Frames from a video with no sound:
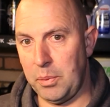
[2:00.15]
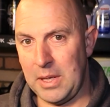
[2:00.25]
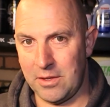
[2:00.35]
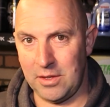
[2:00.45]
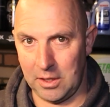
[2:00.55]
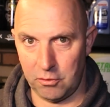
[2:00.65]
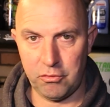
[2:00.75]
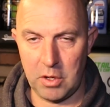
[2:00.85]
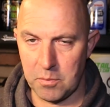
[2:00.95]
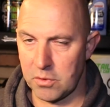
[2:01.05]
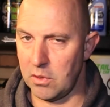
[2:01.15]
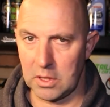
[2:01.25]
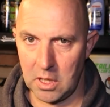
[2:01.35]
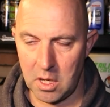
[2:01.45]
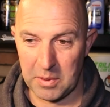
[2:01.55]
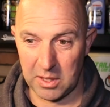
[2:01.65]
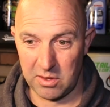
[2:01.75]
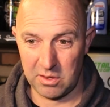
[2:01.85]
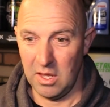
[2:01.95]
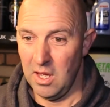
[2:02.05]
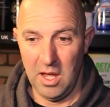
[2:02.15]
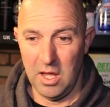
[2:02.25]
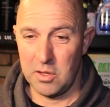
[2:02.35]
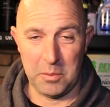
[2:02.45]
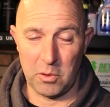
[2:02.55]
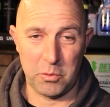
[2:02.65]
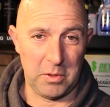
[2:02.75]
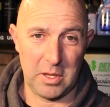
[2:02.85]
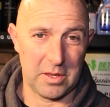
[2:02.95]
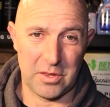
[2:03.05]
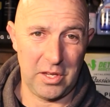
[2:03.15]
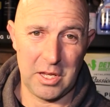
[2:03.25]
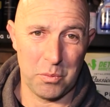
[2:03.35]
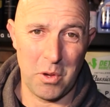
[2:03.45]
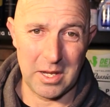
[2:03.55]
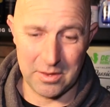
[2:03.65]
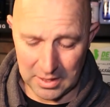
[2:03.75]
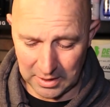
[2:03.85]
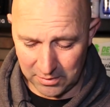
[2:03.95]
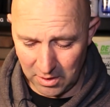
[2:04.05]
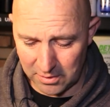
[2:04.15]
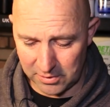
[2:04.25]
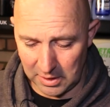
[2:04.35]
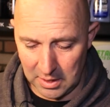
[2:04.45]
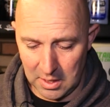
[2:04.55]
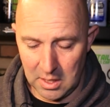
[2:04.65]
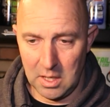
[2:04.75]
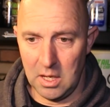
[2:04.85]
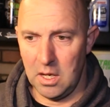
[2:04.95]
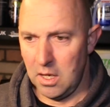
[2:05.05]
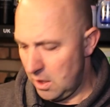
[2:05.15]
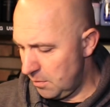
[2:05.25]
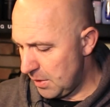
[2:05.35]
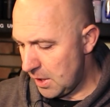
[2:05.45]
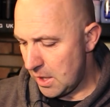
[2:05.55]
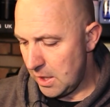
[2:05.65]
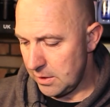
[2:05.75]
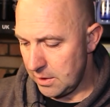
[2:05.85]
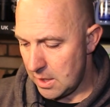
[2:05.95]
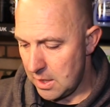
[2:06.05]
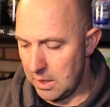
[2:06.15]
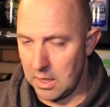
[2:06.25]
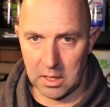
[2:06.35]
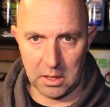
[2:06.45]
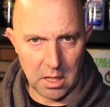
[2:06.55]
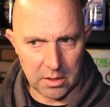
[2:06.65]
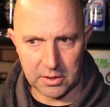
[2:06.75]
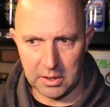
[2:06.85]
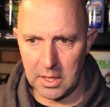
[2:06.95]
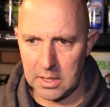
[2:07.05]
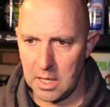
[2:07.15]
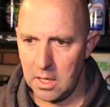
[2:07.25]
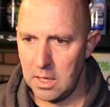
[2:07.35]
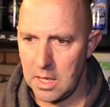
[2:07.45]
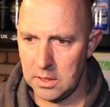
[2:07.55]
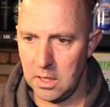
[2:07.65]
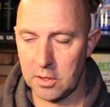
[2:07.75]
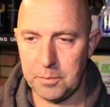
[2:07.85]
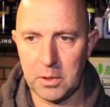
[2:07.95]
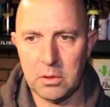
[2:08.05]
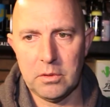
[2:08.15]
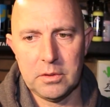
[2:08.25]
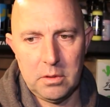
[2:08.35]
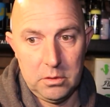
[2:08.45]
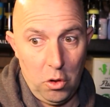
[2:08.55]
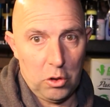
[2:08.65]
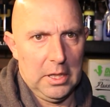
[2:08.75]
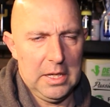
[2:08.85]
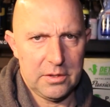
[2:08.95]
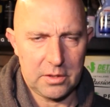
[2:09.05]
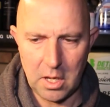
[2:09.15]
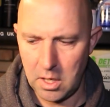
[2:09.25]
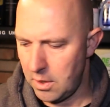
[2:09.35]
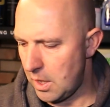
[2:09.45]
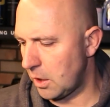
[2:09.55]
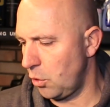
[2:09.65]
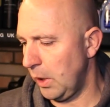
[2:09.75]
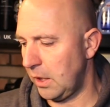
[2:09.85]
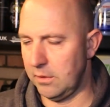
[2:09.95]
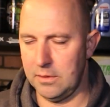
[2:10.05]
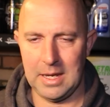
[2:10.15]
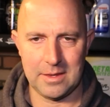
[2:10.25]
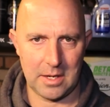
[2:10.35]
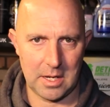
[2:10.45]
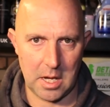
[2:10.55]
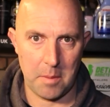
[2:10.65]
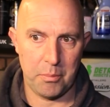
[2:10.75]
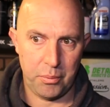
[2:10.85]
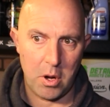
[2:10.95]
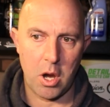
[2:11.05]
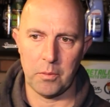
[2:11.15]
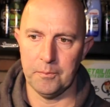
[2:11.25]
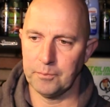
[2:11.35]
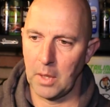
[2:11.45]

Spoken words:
plastic trims on the car because, to be honest with you, the seats weren't exactly dirty. And a glass cleaner, and last but not least, a quick detailer pro.